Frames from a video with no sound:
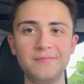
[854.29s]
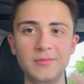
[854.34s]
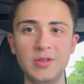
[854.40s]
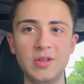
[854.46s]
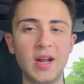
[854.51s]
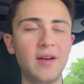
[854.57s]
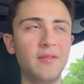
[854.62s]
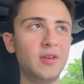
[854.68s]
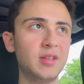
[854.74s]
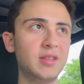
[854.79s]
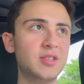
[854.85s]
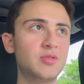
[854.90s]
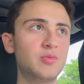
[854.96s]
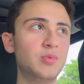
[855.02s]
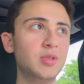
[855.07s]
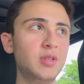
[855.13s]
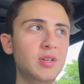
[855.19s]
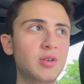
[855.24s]
you'd have like this
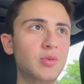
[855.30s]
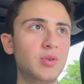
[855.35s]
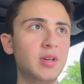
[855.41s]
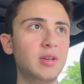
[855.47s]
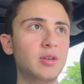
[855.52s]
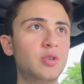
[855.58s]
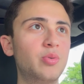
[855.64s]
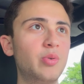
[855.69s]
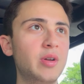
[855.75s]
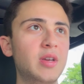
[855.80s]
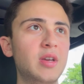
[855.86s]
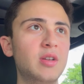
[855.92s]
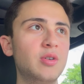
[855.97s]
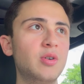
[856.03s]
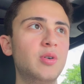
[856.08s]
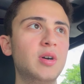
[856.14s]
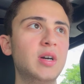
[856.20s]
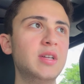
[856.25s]
really annoying creaking
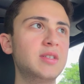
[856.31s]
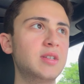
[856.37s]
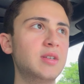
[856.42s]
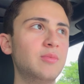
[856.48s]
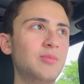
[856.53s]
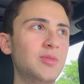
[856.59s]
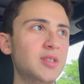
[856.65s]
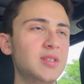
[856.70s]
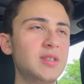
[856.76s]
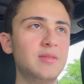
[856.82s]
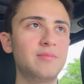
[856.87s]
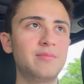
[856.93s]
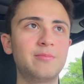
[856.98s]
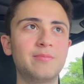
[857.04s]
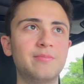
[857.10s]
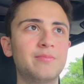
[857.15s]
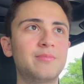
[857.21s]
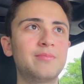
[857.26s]
noise, and it wasn't.
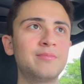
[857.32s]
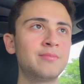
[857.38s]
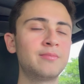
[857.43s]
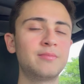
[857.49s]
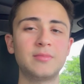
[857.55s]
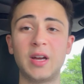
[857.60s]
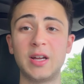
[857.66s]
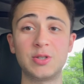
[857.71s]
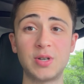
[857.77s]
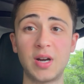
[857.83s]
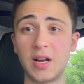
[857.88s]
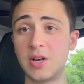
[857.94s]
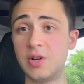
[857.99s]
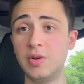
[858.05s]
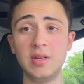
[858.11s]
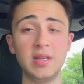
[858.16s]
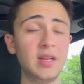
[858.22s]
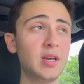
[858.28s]
I tried
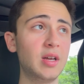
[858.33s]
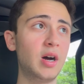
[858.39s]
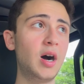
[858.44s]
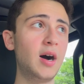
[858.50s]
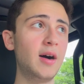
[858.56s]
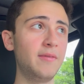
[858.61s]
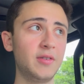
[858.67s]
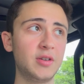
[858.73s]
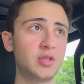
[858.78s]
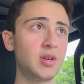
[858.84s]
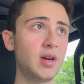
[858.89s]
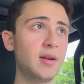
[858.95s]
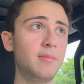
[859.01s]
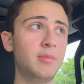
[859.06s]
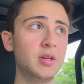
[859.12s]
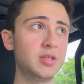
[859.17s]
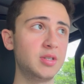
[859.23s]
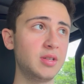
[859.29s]
cleaning it off. I tried a
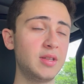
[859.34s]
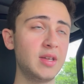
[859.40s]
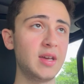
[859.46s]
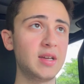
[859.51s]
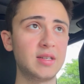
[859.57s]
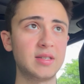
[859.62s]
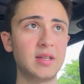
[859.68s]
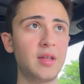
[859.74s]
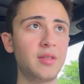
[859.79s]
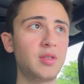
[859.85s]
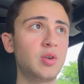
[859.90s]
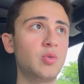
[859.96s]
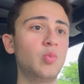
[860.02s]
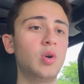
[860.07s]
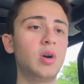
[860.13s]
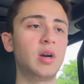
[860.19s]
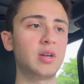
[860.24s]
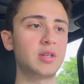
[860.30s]
bunch of things. Nothing
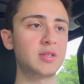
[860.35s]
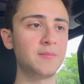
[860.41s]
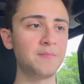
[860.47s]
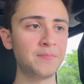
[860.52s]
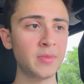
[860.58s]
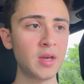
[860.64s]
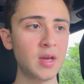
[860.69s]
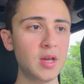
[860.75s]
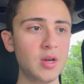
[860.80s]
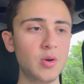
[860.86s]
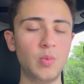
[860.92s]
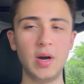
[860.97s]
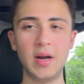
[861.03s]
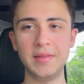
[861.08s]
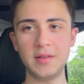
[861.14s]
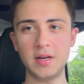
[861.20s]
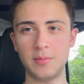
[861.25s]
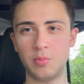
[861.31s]
worked. What
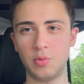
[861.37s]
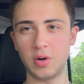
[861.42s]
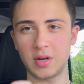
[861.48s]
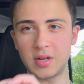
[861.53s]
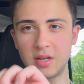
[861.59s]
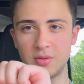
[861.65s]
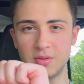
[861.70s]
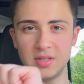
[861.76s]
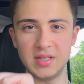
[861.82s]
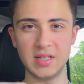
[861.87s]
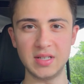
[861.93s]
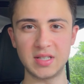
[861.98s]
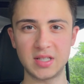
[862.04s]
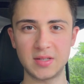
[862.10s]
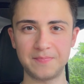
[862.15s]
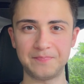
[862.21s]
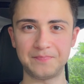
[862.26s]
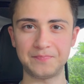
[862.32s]
ended up working was this